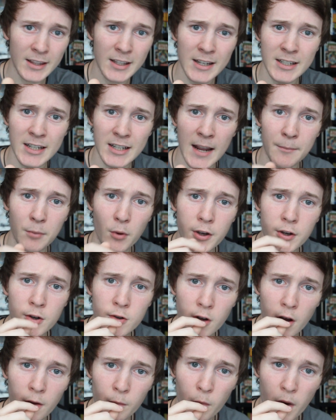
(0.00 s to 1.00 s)
the example I
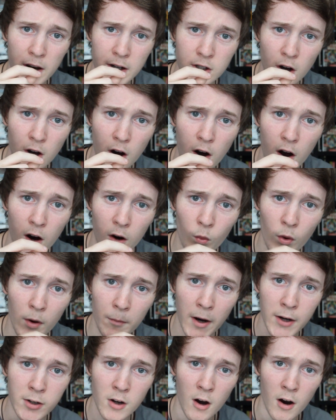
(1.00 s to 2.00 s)
use on my dog when
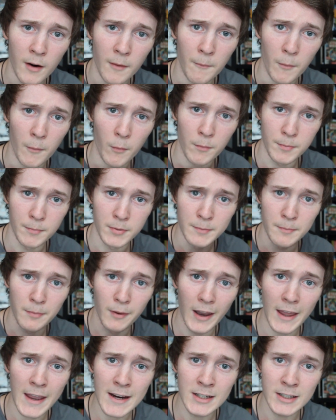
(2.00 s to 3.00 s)
my dog's
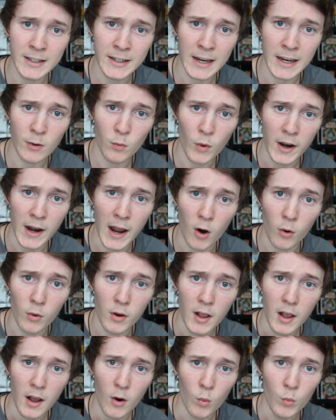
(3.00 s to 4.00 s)
legs went
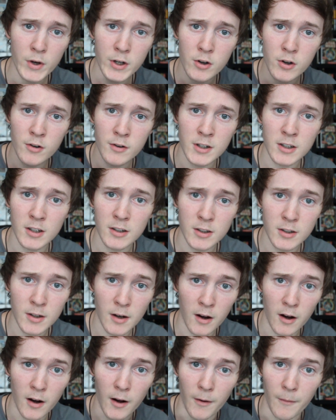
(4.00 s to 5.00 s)
out. We couldn't
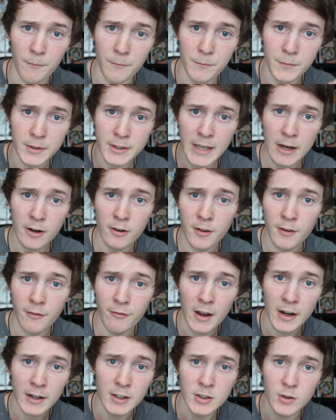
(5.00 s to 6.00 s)
uh, take her to the
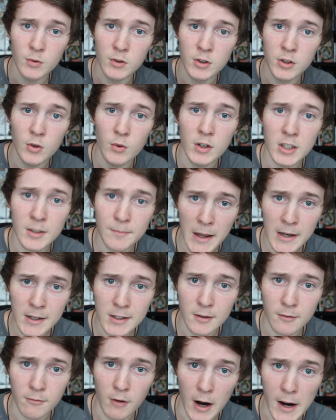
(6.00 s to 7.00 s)
vet because it was too
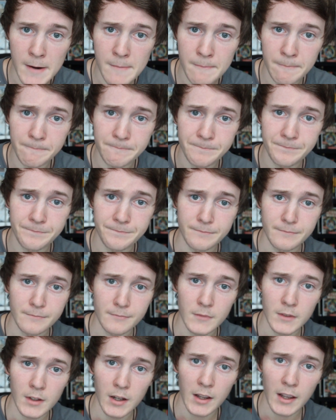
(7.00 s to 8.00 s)
expensive, right?
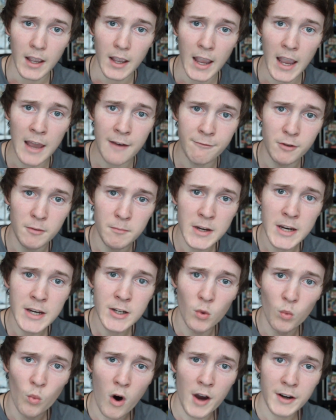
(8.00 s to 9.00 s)
And for me
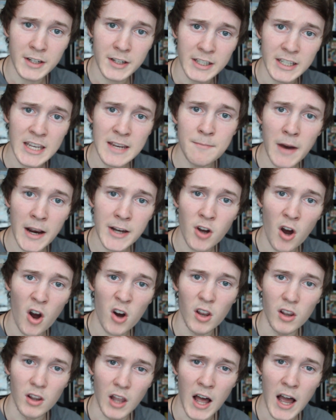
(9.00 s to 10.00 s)
to want to keep my
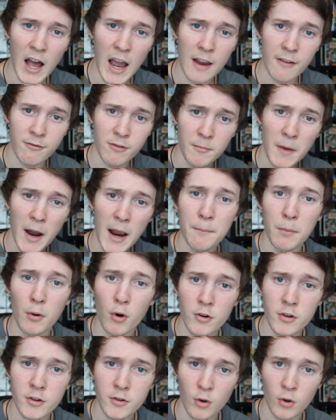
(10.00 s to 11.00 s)
dog alive for my
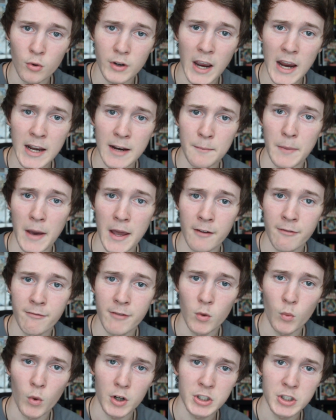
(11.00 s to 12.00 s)
personal gain and
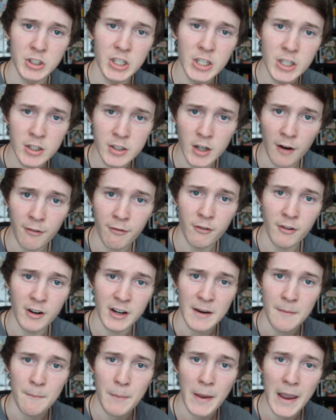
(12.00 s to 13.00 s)
benefit while she's suffering
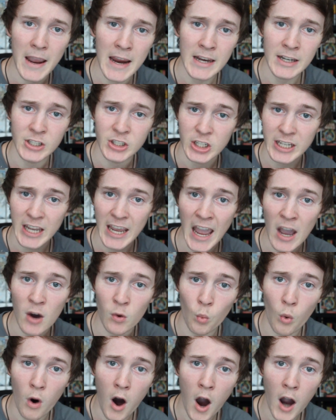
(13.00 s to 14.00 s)
in pain, she
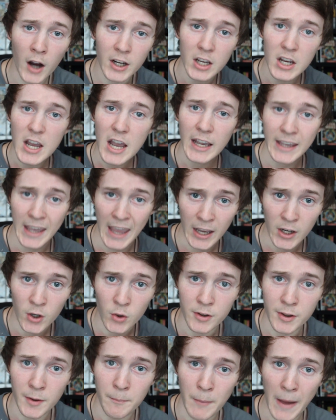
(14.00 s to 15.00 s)
can't walk, can't go
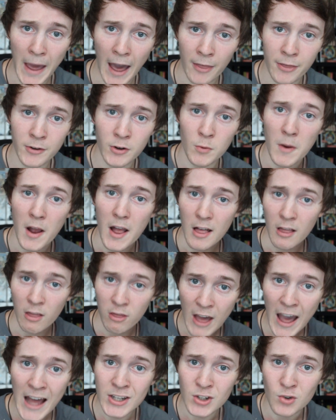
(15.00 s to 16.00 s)
to the bathroom,
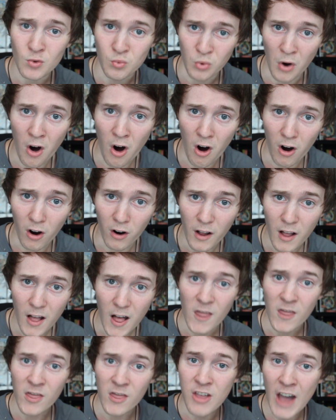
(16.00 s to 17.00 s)
that's wrong.
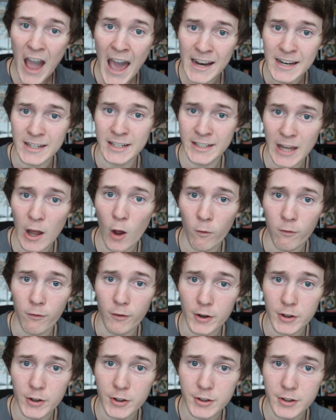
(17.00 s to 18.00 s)
That is
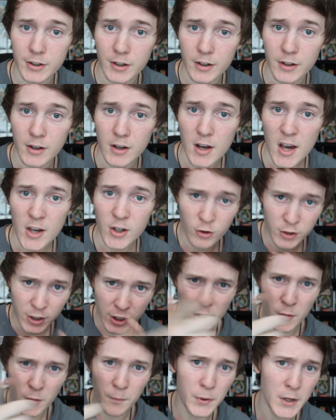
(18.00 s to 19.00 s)
selfish. So to
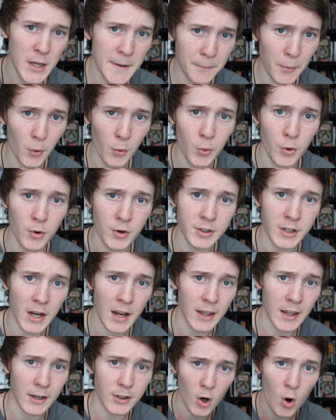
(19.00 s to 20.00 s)
you people who are
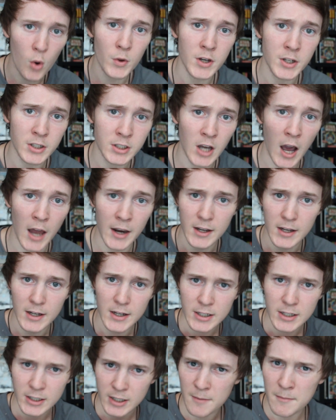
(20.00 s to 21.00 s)
saying that Tony Scott
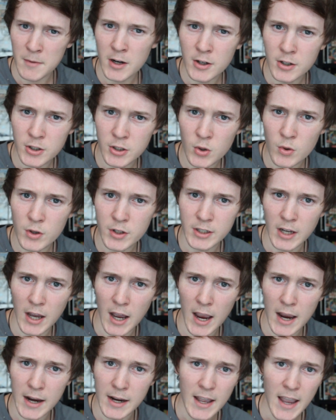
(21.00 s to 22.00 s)
committed
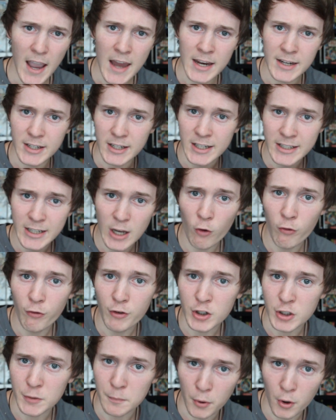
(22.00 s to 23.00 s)
suicide and he's a
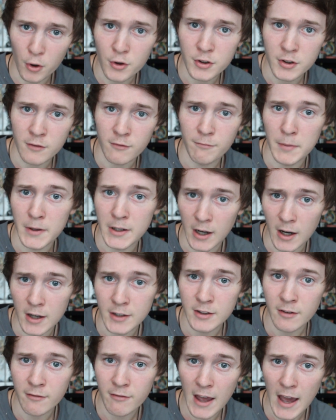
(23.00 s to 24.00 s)
selfish person
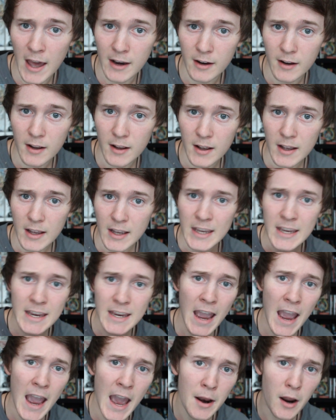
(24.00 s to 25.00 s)
because of that, he
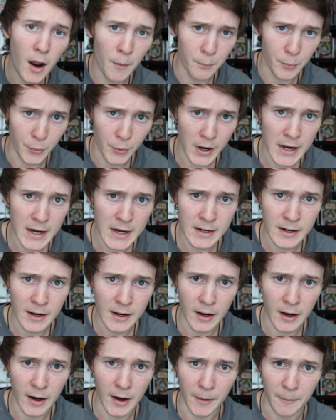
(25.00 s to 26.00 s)
had a brain
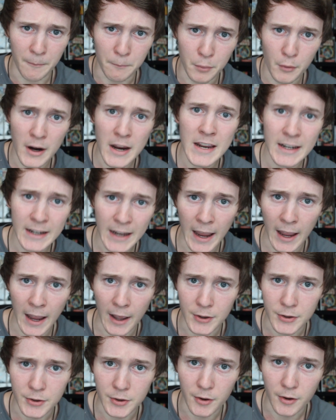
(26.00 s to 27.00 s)
um, brain
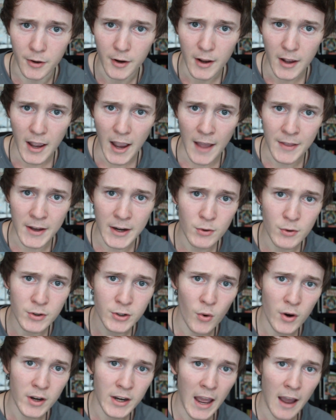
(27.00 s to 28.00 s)
cancer and that he was
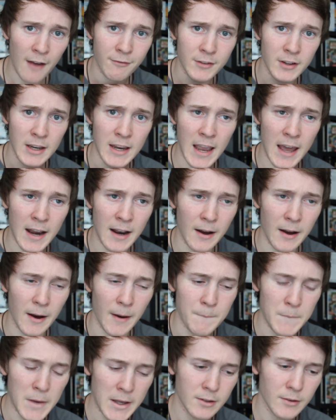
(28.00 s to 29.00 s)
going to have to, he had a
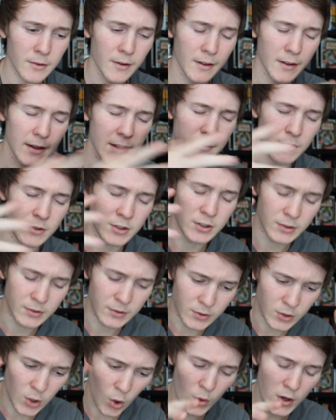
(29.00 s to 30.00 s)
mental it was
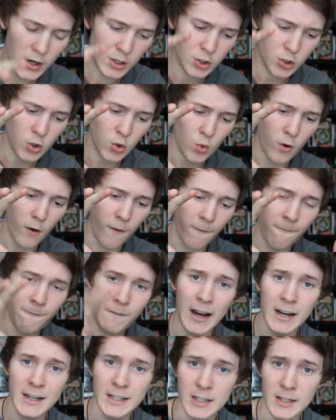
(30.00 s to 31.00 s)
going to
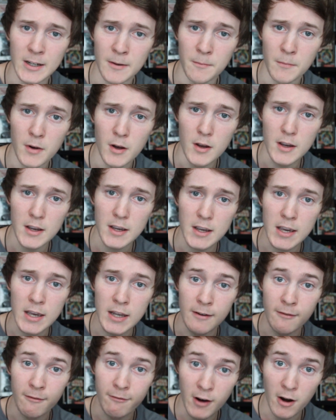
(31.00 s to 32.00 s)
affect him in
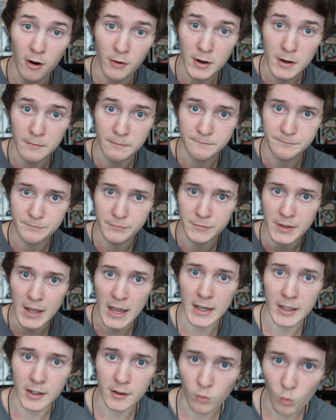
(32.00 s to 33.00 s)
a very
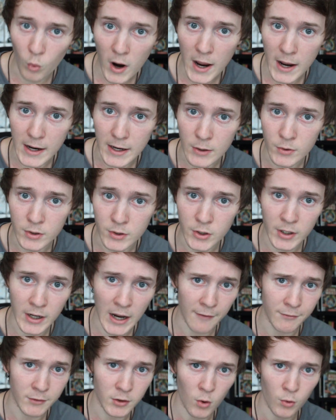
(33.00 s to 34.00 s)
negative way. He was going to
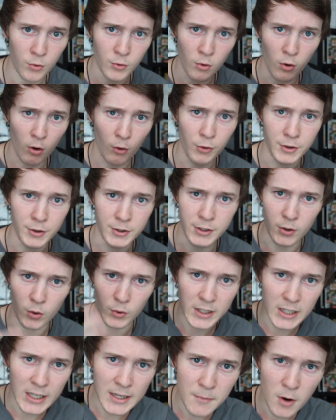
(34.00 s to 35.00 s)
have to go through all this, you know,
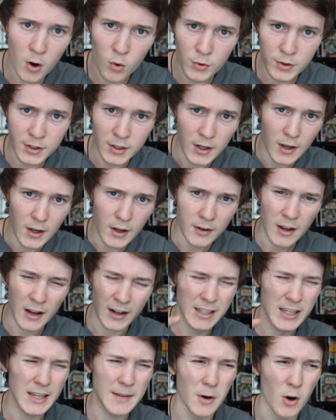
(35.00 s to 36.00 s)
chemo and
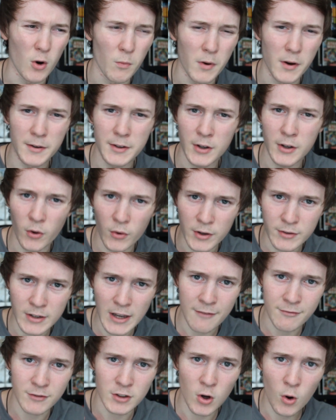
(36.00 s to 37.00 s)
not chemo, but you know, he was
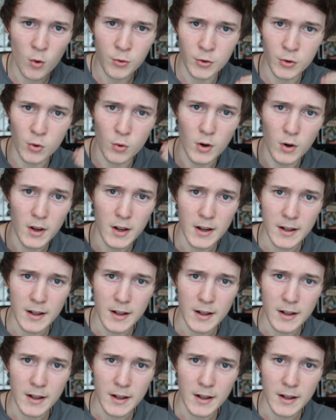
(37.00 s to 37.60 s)
have to go through